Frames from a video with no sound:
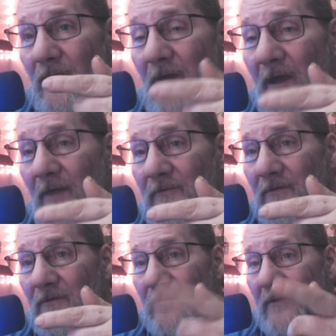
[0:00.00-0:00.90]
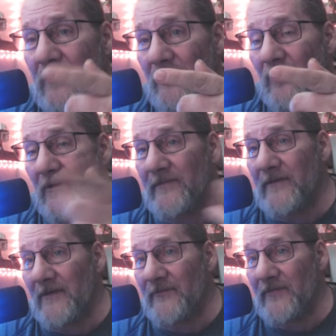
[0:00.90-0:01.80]
After he had won his
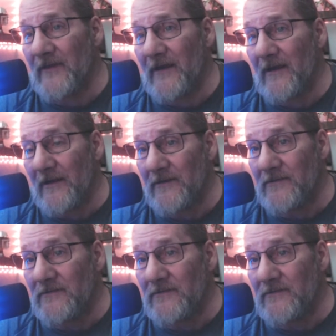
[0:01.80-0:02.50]
case with Ayala.